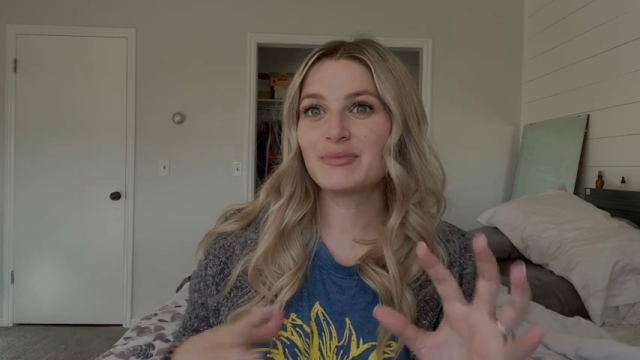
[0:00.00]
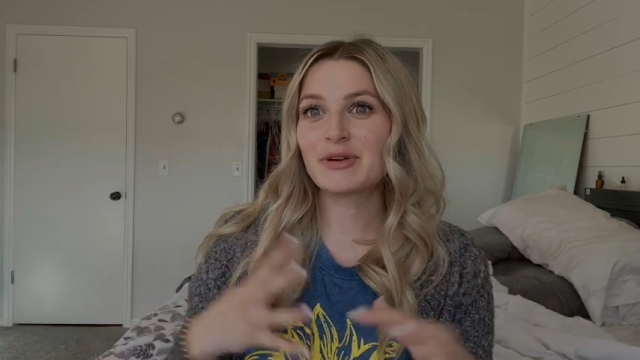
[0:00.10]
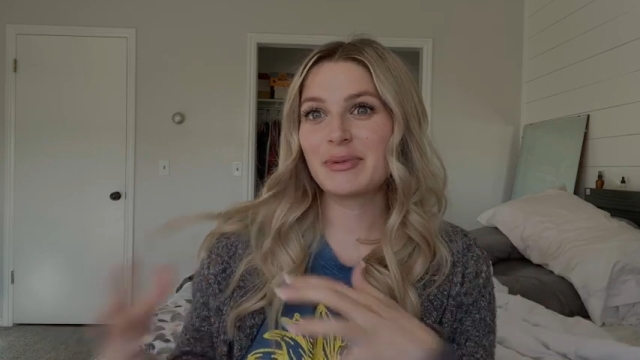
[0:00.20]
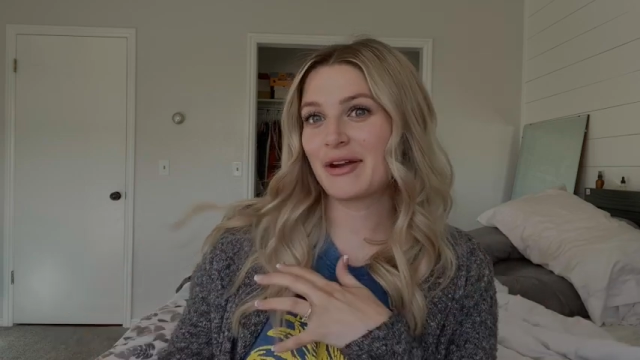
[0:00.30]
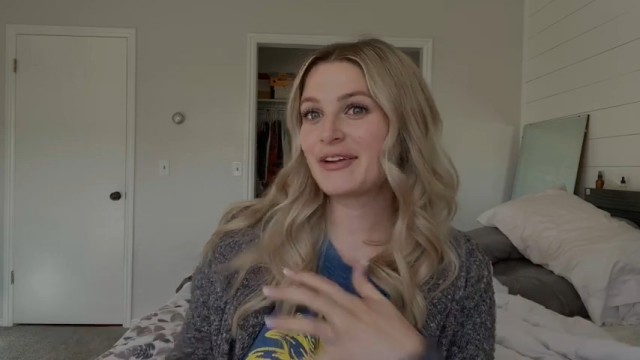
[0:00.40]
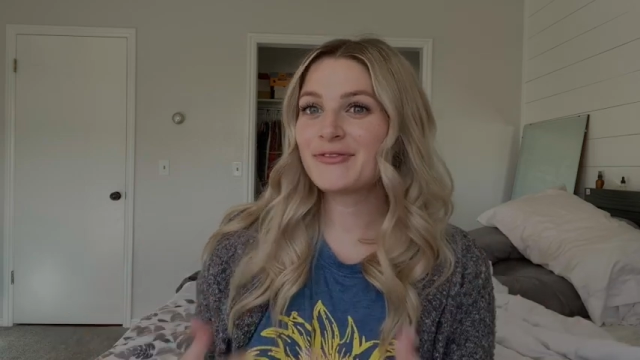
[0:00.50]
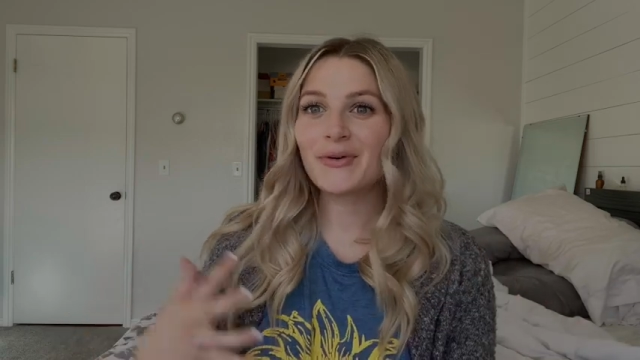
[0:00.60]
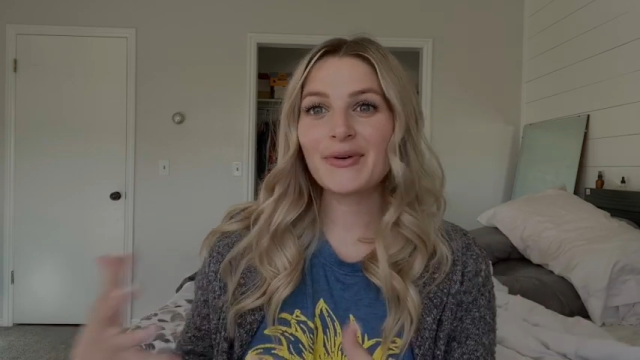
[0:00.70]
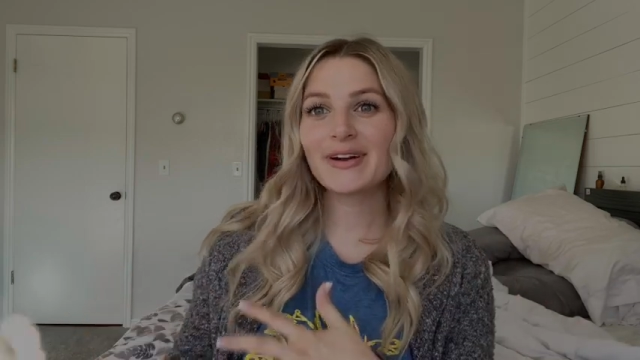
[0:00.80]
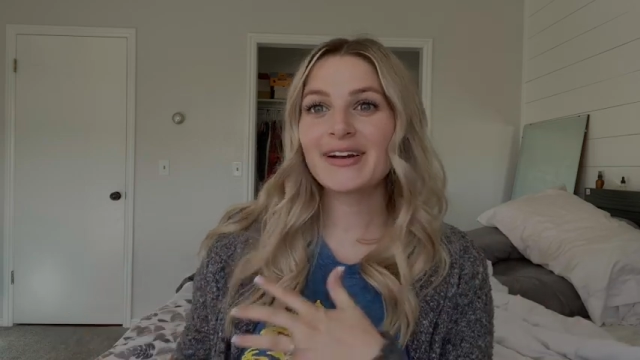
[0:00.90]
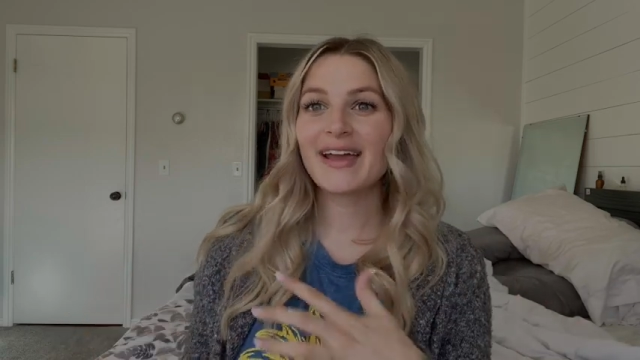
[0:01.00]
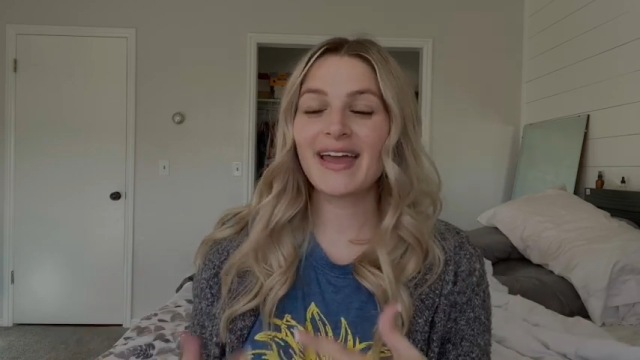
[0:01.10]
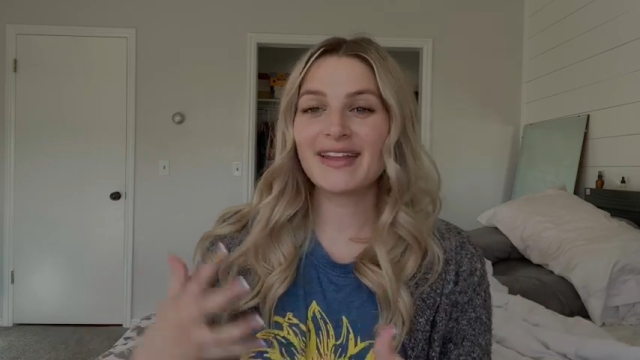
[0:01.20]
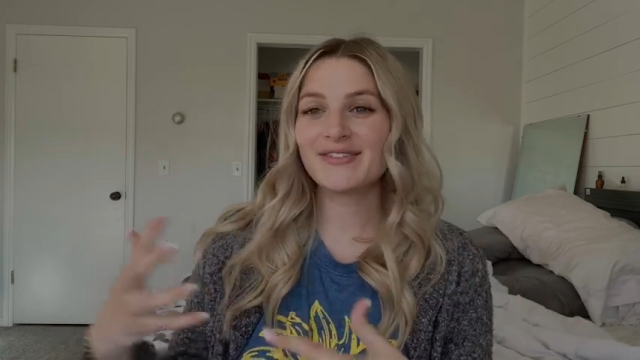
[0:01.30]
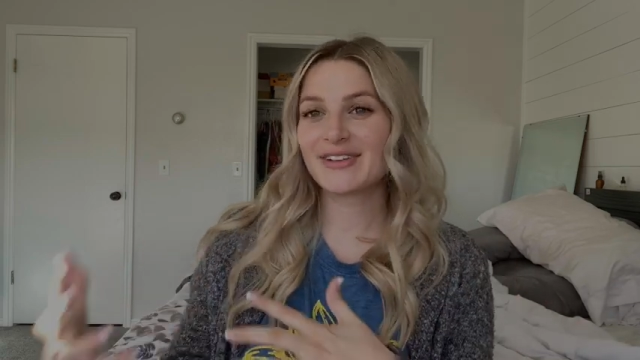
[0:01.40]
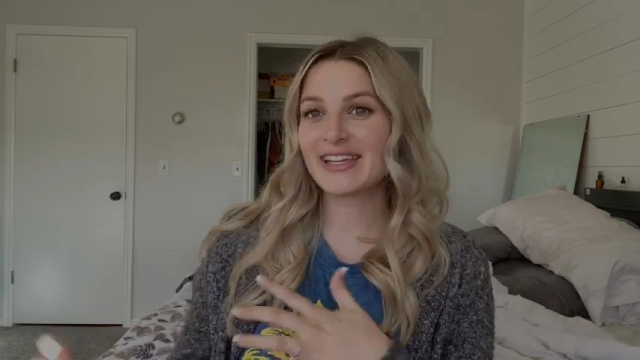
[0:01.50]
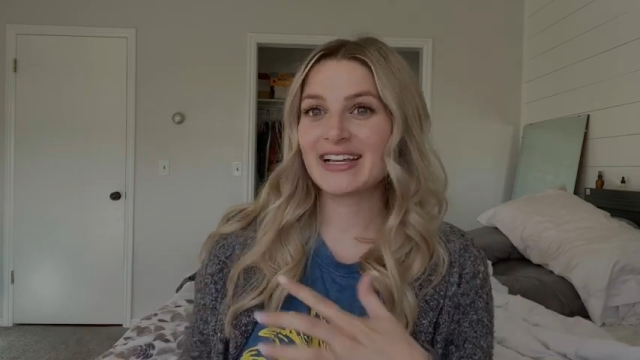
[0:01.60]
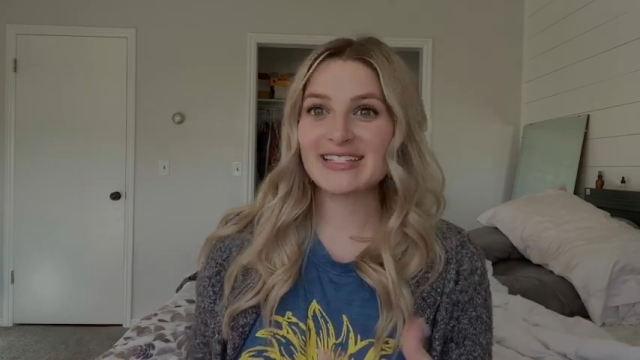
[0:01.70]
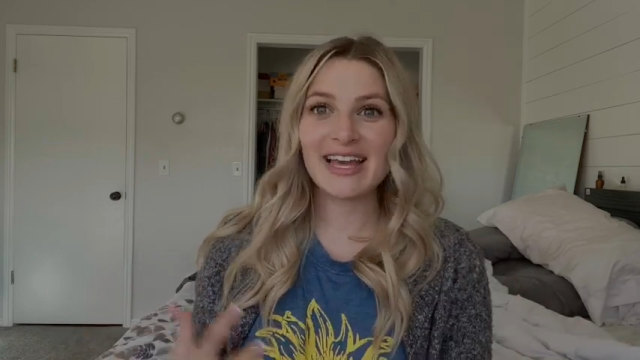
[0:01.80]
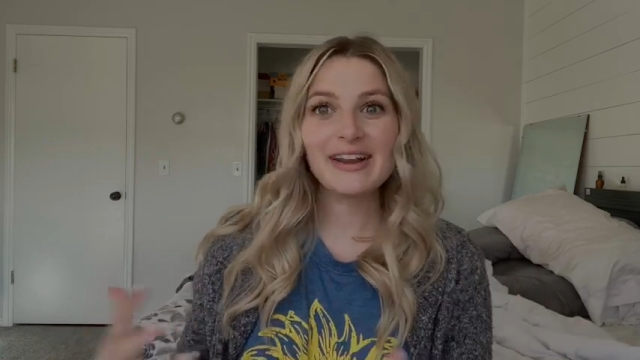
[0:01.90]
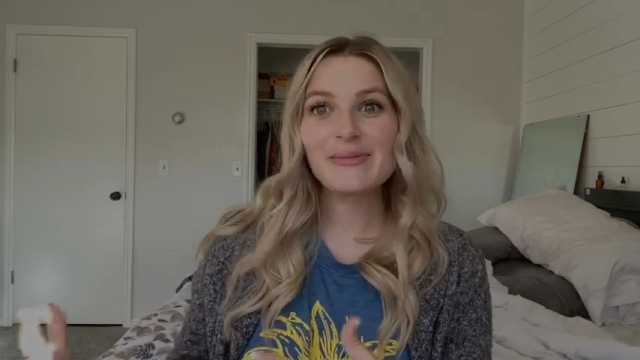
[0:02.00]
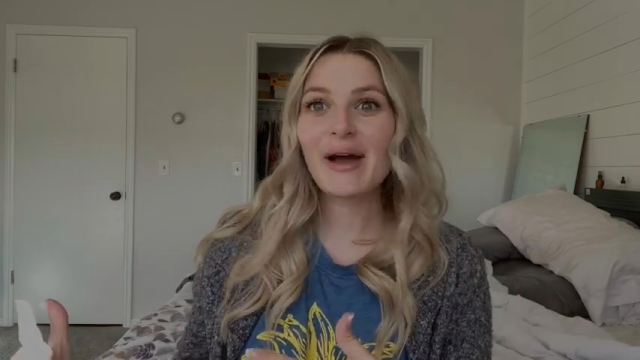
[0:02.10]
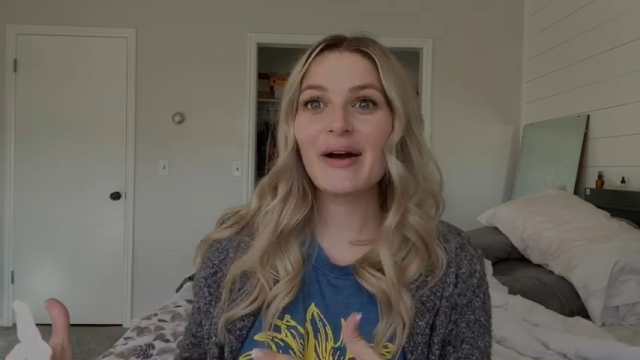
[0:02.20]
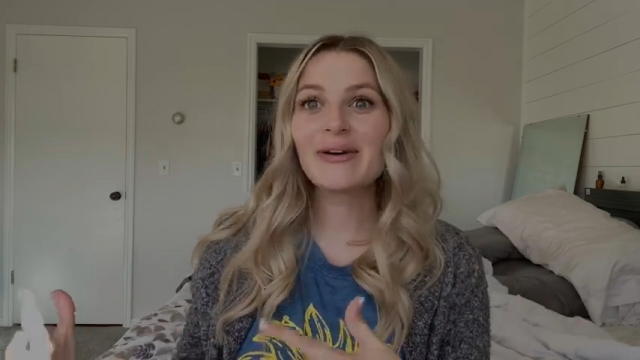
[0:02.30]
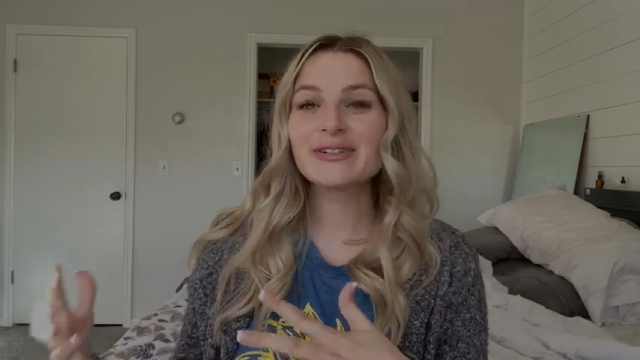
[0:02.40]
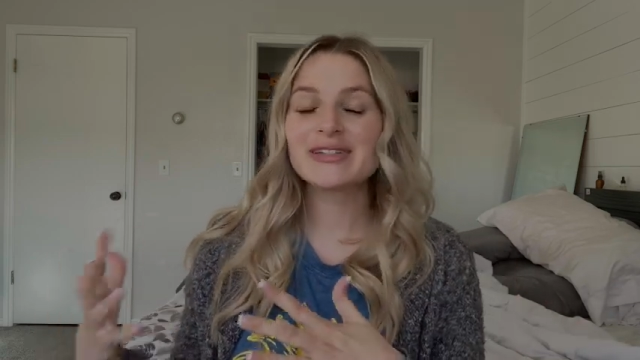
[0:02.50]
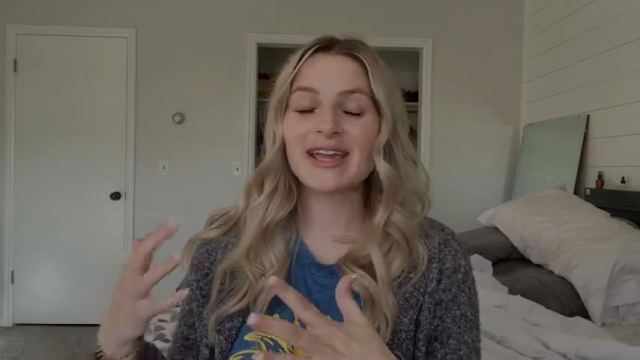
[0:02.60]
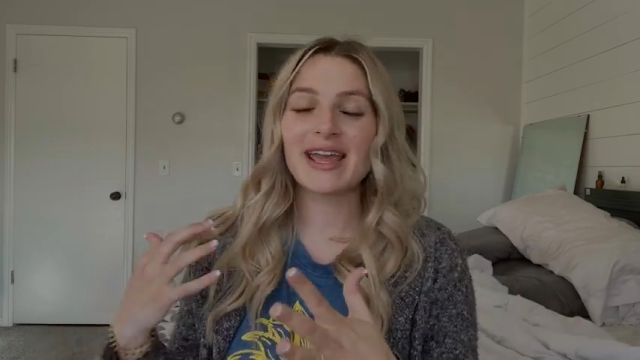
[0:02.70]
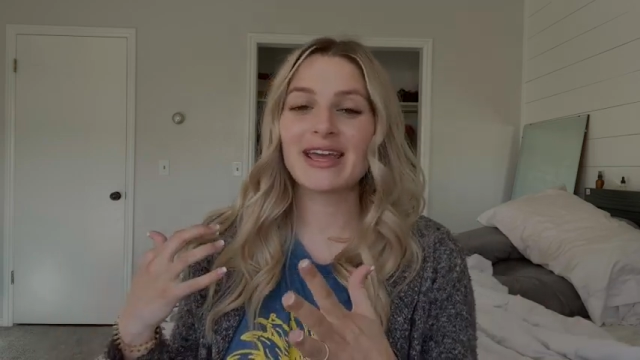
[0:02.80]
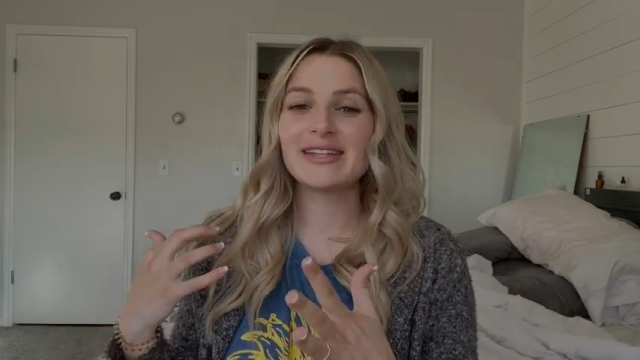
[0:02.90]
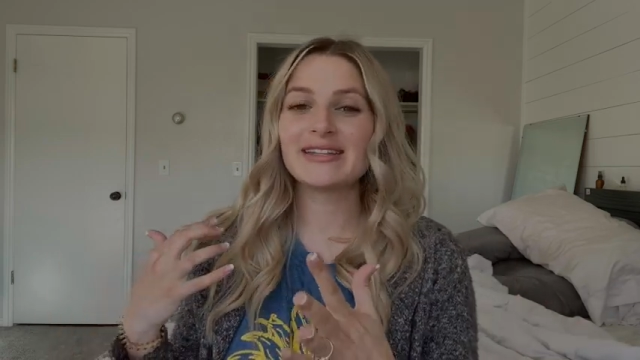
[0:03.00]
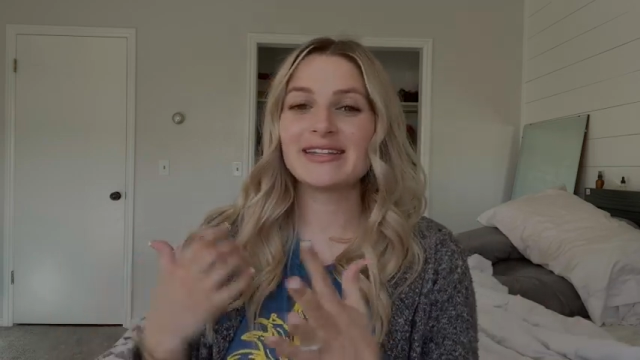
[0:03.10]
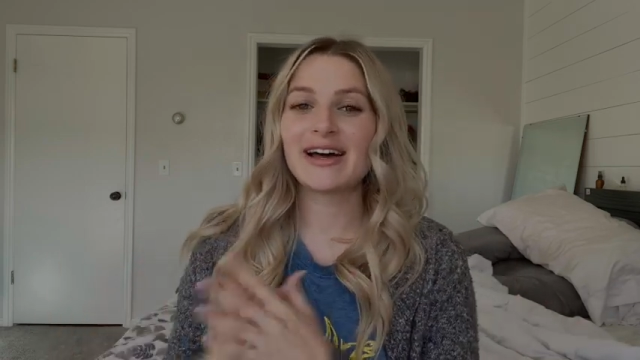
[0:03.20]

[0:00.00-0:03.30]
preparing for and really excited about. And